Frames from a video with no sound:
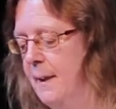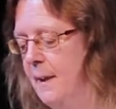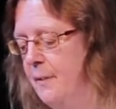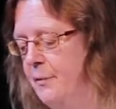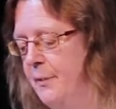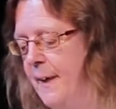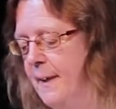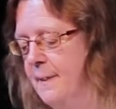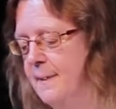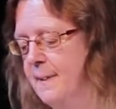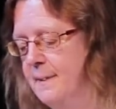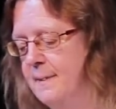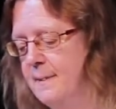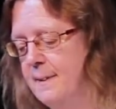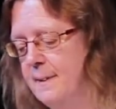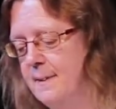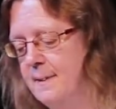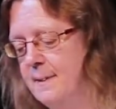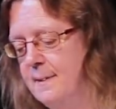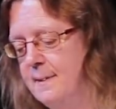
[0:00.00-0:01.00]
Their fathers,
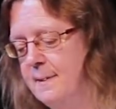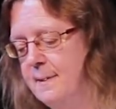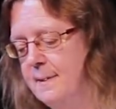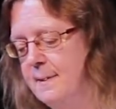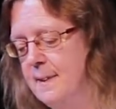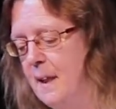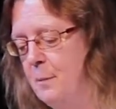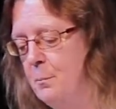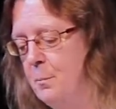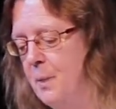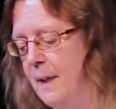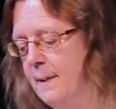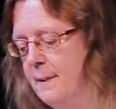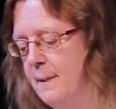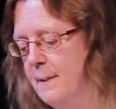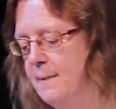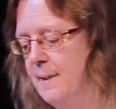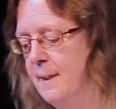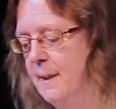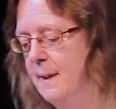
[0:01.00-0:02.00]
sisters and
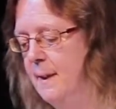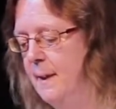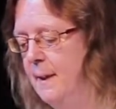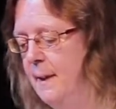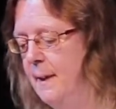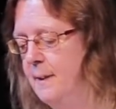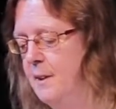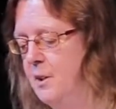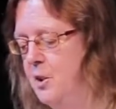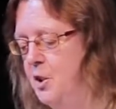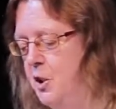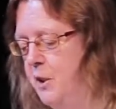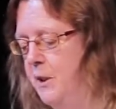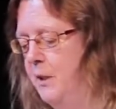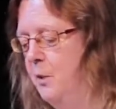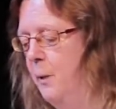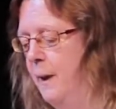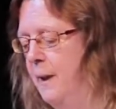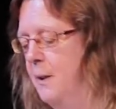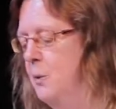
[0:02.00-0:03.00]
brothers had a
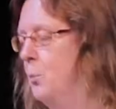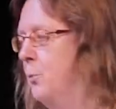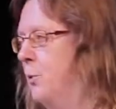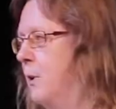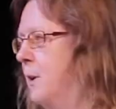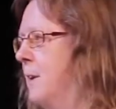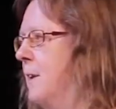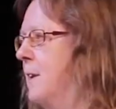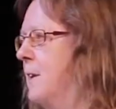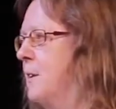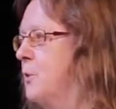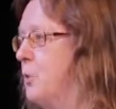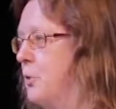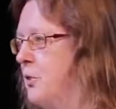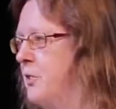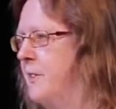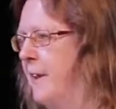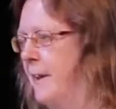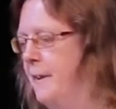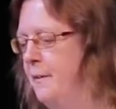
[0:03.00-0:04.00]
genuine will to
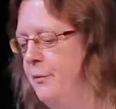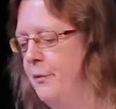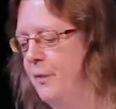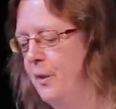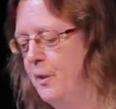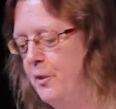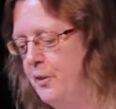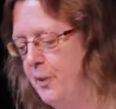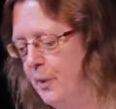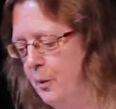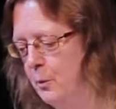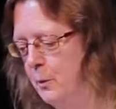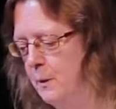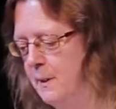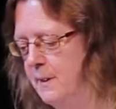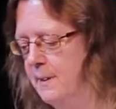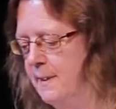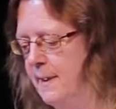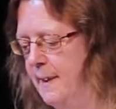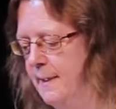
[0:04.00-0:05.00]
save
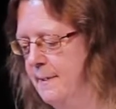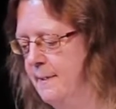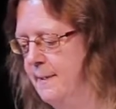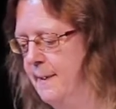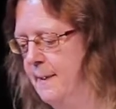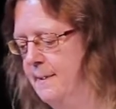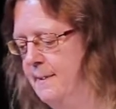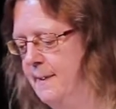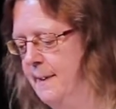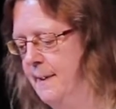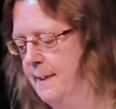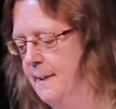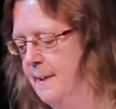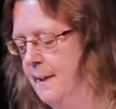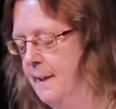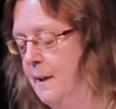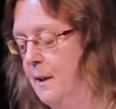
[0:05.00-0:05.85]
souls, as they said,